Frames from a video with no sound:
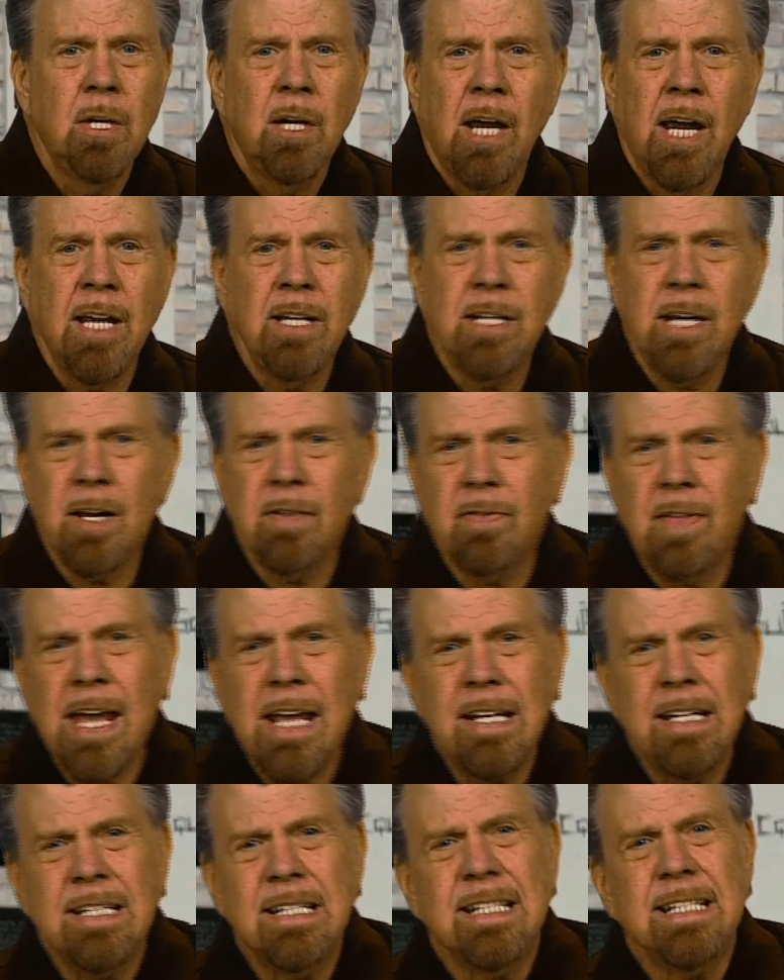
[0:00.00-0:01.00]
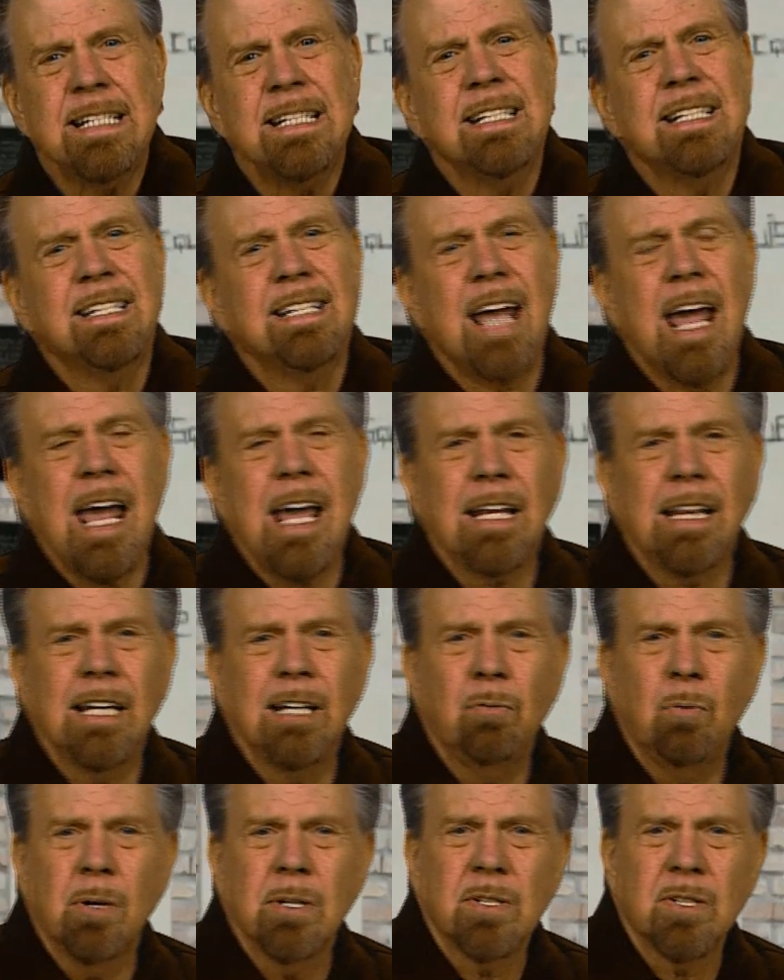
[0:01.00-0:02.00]
And yet that is exactly
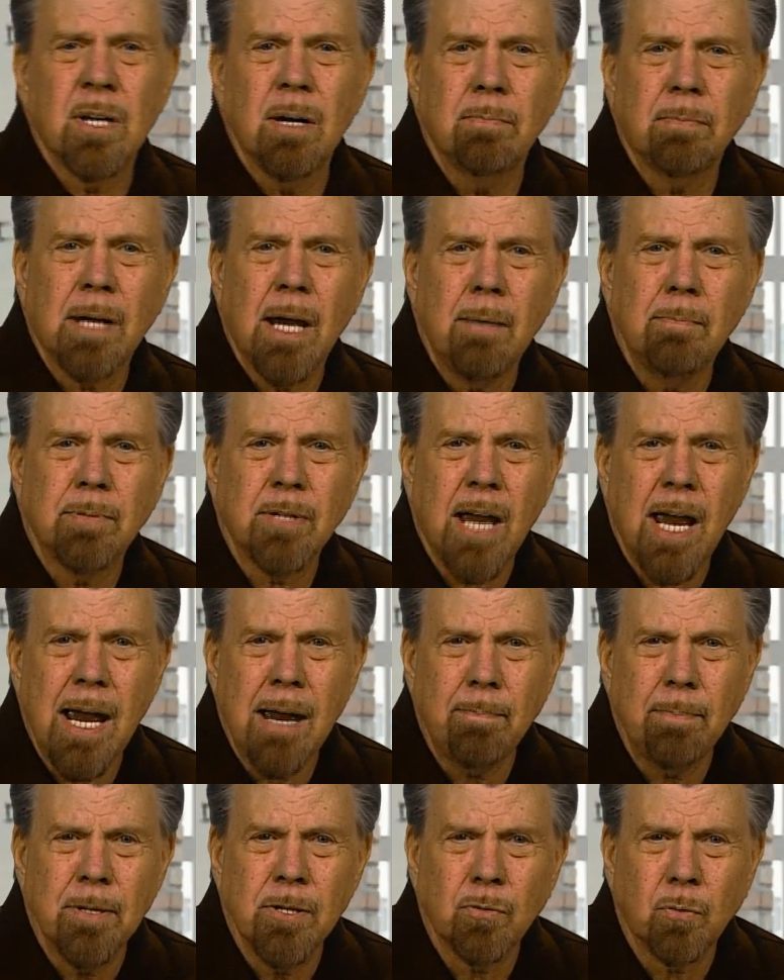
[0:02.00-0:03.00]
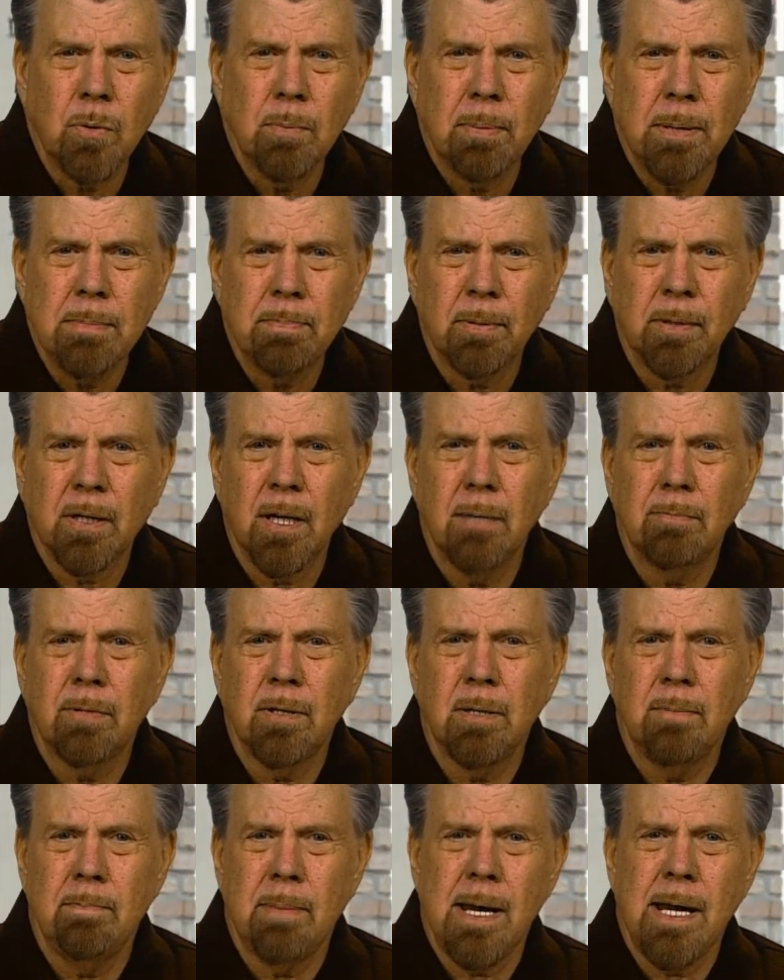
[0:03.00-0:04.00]
what sometimes happens when people come to
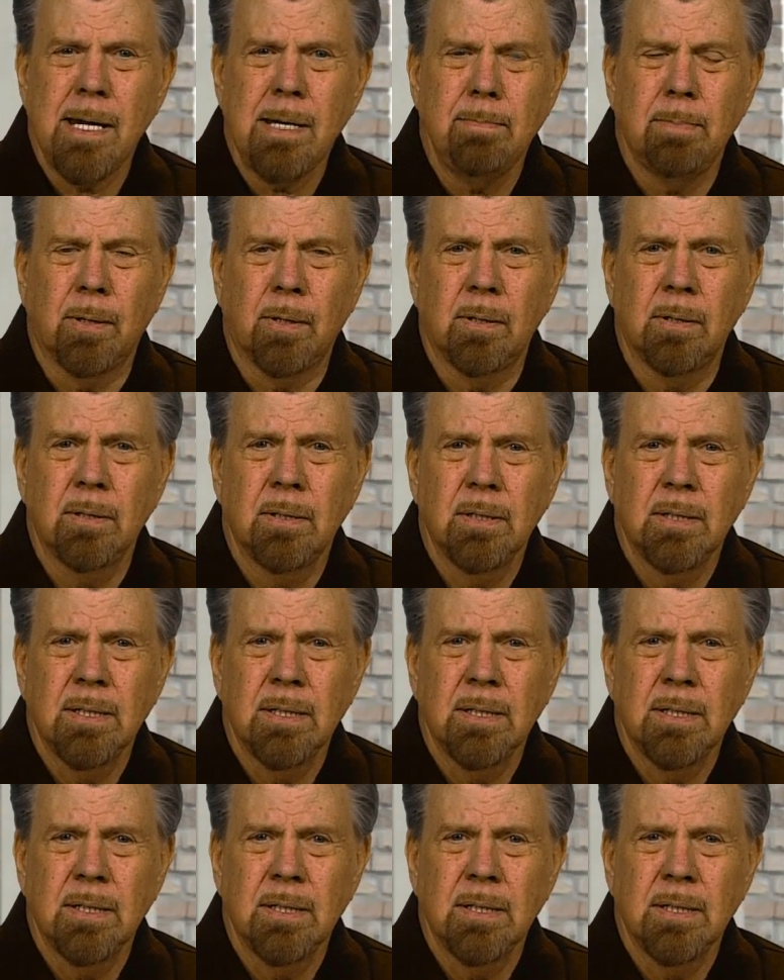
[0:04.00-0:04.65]
the Bible.